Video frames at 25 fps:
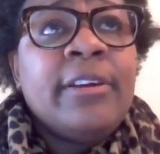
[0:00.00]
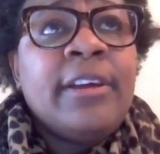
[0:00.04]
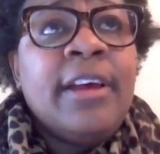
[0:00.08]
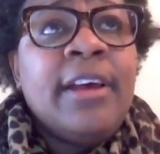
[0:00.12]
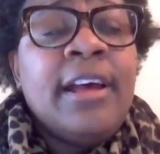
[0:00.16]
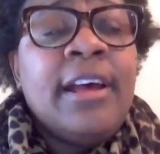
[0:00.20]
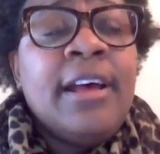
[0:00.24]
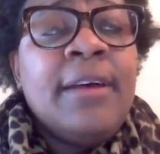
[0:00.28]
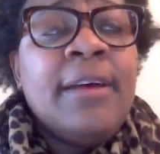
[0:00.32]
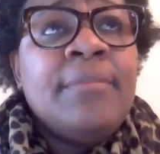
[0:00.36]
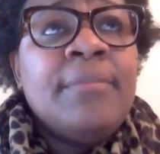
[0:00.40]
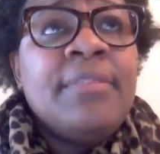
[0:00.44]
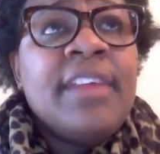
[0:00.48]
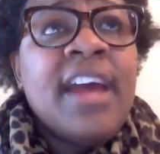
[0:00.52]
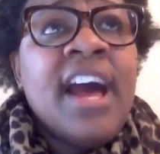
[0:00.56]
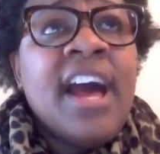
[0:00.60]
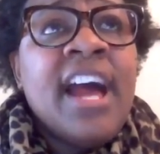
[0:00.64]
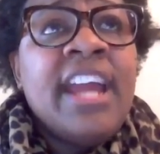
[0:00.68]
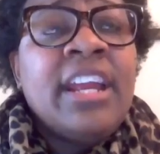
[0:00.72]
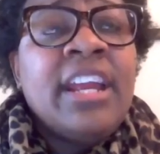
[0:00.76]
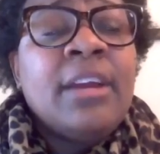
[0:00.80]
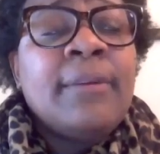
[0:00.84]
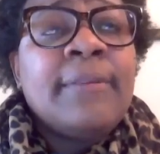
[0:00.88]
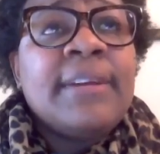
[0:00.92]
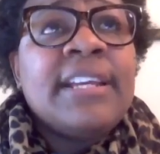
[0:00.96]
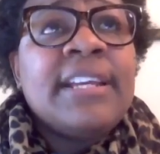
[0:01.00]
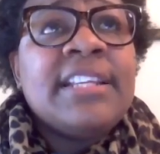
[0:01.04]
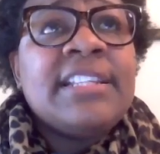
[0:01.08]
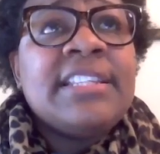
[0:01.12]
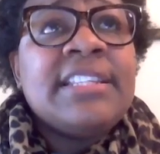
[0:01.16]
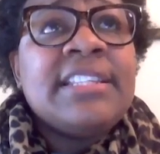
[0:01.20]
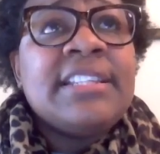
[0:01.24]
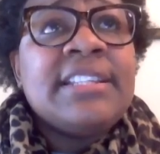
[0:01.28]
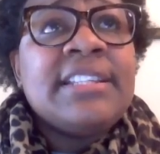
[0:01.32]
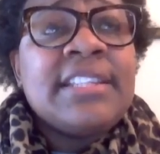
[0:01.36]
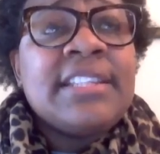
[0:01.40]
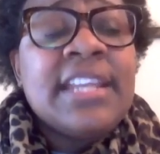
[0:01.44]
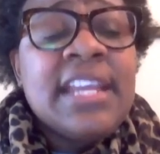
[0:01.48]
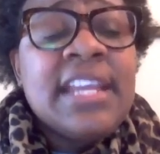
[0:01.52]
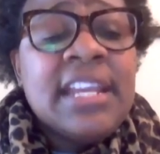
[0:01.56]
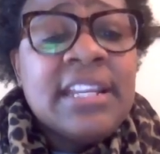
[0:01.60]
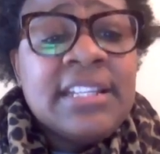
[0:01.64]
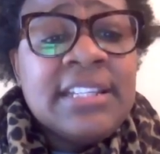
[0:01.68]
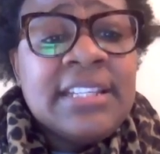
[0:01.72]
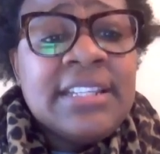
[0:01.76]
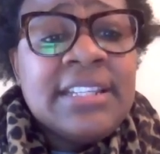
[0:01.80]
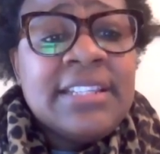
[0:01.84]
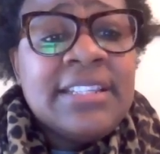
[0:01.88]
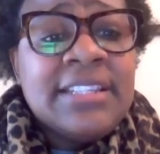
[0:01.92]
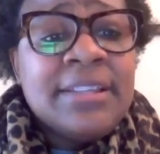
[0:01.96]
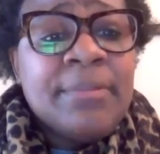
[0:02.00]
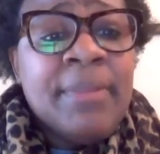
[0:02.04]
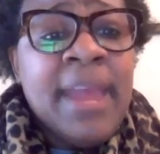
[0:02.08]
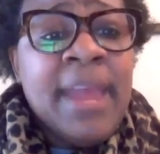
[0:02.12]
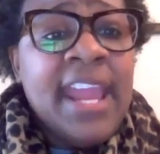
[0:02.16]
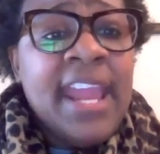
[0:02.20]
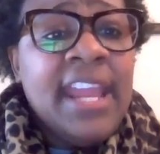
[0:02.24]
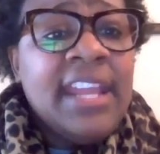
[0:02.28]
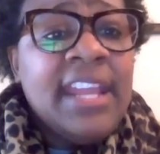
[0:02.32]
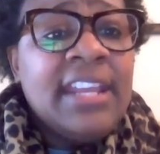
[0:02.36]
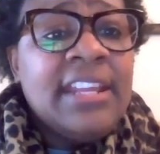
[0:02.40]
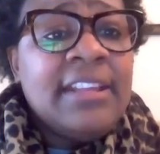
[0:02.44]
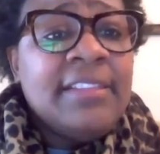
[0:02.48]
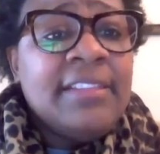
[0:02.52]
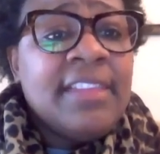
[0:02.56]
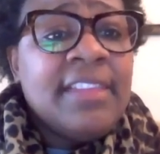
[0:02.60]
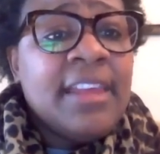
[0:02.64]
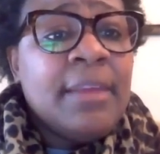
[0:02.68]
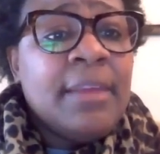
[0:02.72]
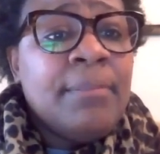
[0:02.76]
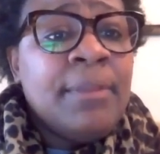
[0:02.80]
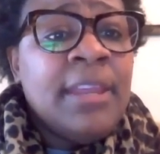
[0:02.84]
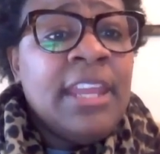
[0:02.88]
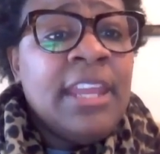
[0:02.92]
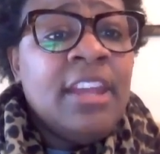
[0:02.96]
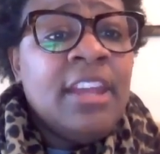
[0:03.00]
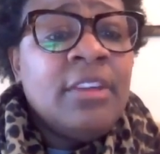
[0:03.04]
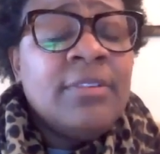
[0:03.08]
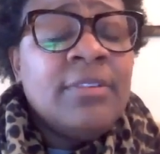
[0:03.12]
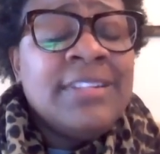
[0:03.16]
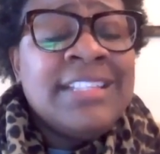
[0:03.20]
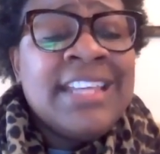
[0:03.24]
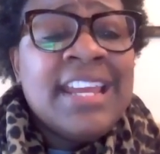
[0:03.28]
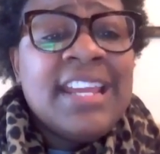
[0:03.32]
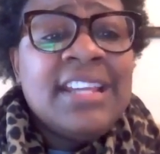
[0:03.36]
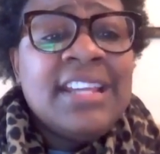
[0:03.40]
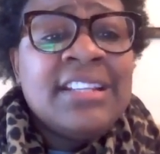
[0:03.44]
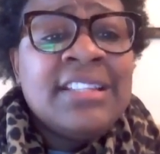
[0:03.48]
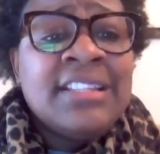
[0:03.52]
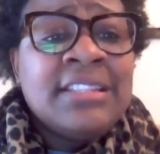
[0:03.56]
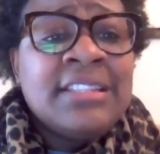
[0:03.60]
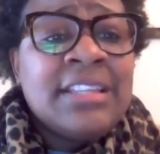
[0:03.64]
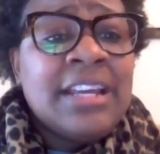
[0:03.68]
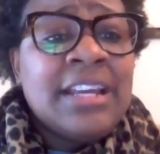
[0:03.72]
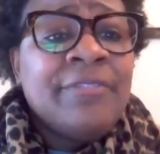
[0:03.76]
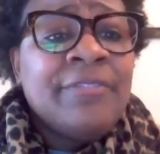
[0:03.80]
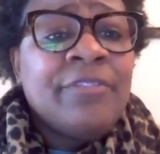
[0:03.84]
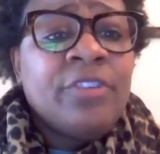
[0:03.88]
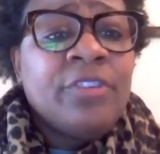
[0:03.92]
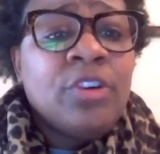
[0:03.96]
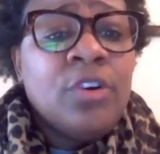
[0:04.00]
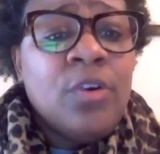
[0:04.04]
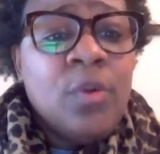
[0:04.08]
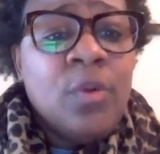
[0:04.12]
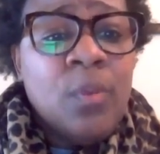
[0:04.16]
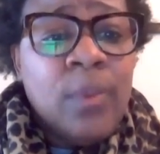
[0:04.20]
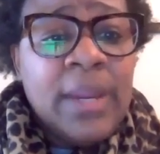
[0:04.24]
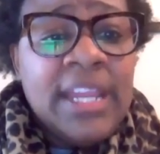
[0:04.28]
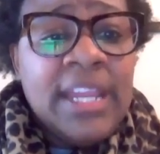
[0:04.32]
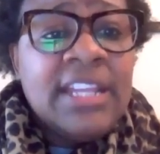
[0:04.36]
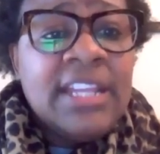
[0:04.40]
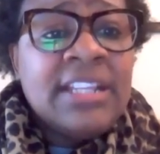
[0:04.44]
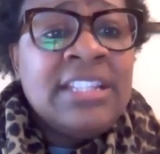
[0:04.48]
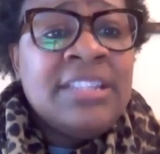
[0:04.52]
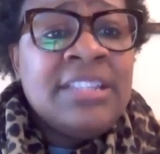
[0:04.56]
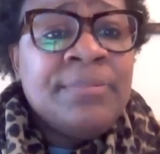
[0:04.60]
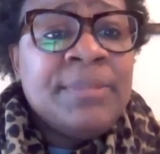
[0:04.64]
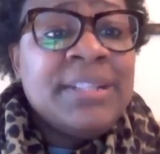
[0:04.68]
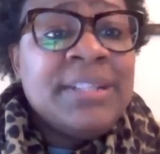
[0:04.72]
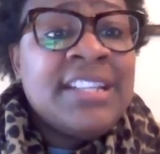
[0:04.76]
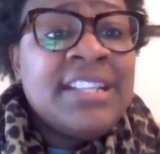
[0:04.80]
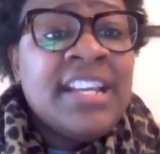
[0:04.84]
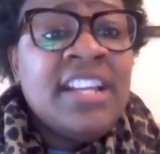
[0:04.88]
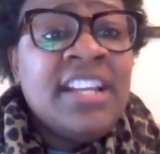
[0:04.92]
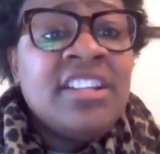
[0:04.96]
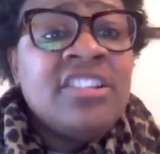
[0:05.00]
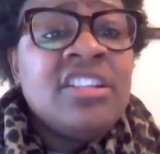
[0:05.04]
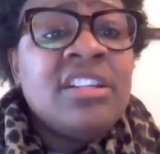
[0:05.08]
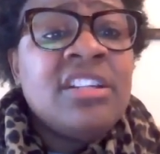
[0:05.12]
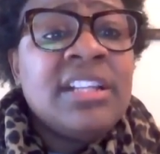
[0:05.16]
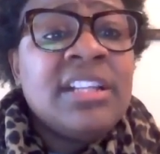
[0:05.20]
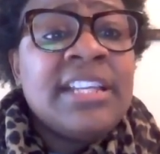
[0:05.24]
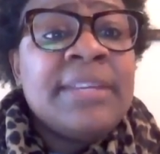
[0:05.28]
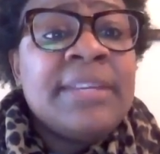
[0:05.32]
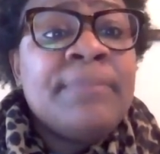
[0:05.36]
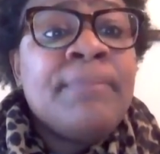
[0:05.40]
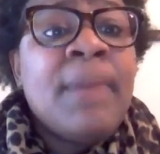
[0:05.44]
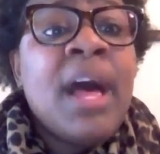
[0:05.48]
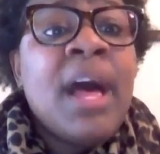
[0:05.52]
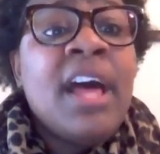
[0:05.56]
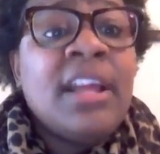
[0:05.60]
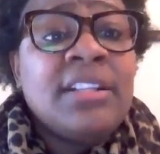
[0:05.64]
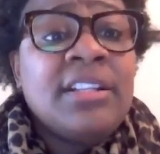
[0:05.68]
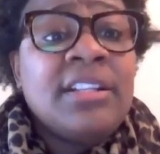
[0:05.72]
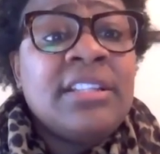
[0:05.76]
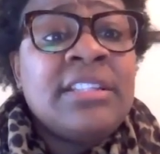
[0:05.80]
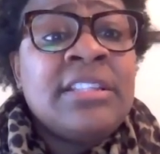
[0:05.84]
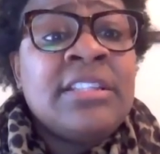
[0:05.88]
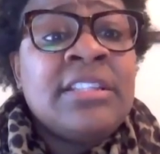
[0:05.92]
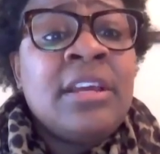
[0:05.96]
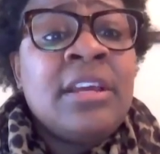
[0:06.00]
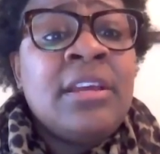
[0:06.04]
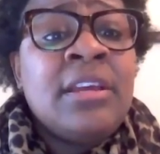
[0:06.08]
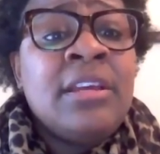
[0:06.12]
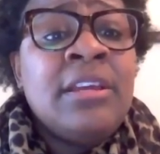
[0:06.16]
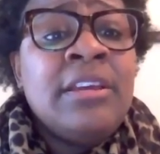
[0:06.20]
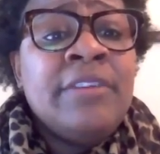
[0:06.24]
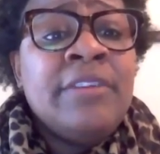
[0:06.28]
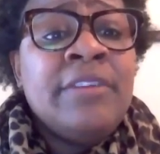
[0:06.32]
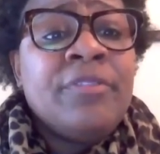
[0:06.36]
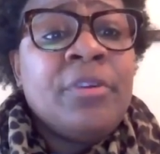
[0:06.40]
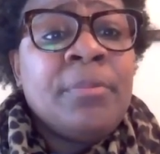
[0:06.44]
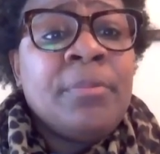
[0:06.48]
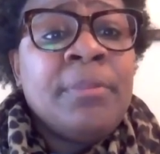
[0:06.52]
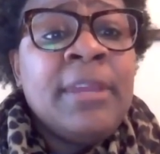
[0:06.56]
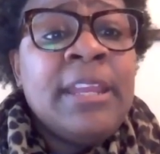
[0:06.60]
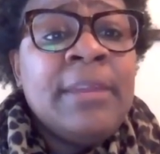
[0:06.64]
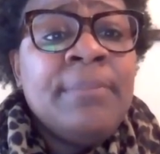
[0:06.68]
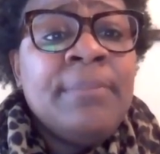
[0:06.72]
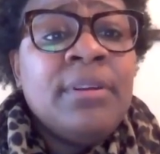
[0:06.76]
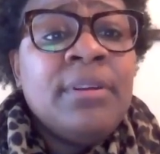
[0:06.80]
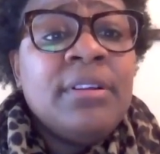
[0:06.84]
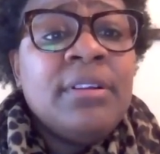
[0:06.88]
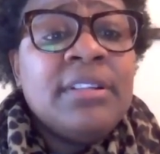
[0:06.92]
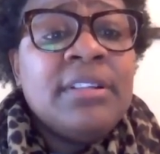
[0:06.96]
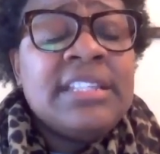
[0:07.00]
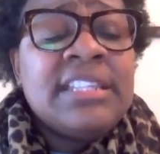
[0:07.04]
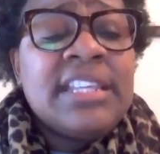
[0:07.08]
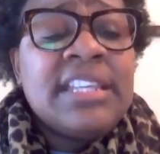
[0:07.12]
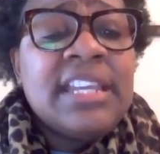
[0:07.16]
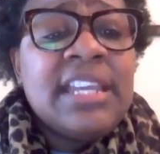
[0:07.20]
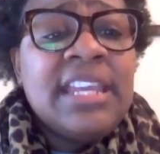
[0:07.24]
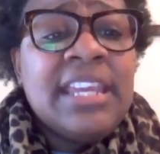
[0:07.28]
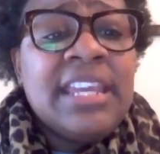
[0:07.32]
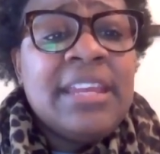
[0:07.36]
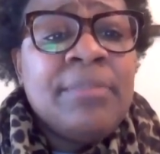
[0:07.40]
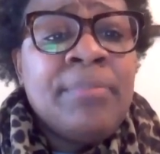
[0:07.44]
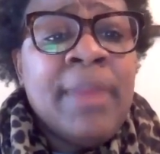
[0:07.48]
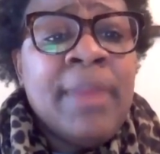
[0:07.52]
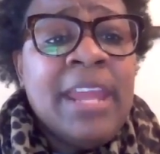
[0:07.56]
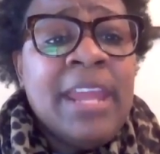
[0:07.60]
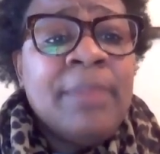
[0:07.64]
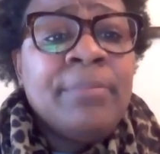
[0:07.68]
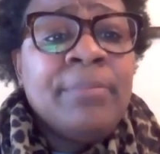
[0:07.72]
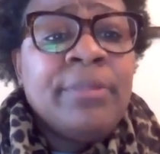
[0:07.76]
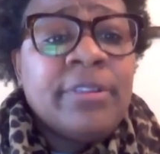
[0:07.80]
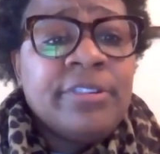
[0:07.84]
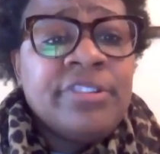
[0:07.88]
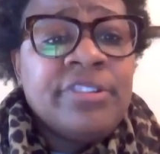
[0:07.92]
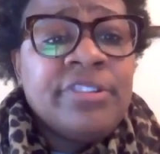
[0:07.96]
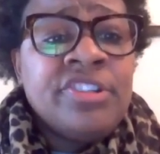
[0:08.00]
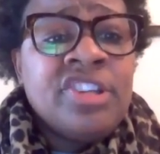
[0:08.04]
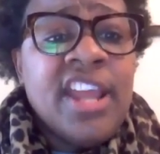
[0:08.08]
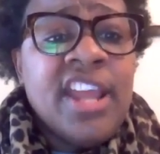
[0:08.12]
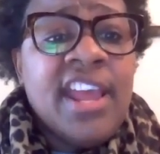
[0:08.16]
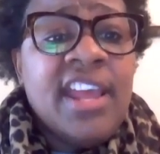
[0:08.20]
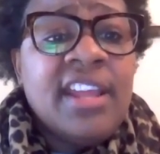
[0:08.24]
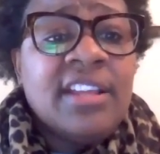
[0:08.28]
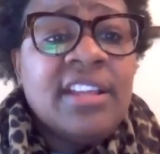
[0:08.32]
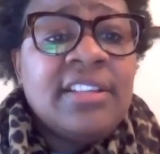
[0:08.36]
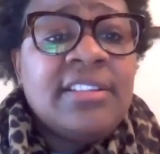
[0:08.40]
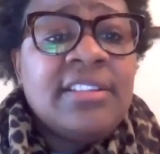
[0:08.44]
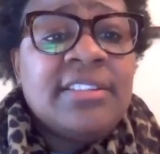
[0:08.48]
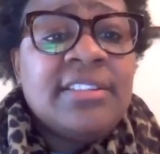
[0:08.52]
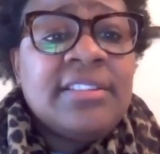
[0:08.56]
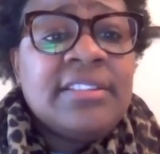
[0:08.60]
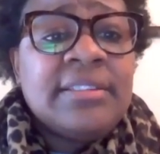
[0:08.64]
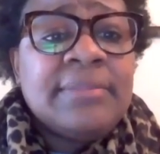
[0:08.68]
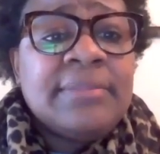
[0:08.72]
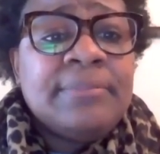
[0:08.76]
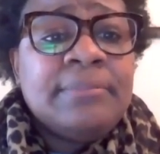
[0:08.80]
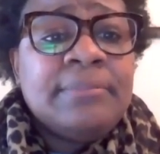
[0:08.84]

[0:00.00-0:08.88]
IRS is anticipating that it'll take several weeks, potentially months, for people to get paper checks.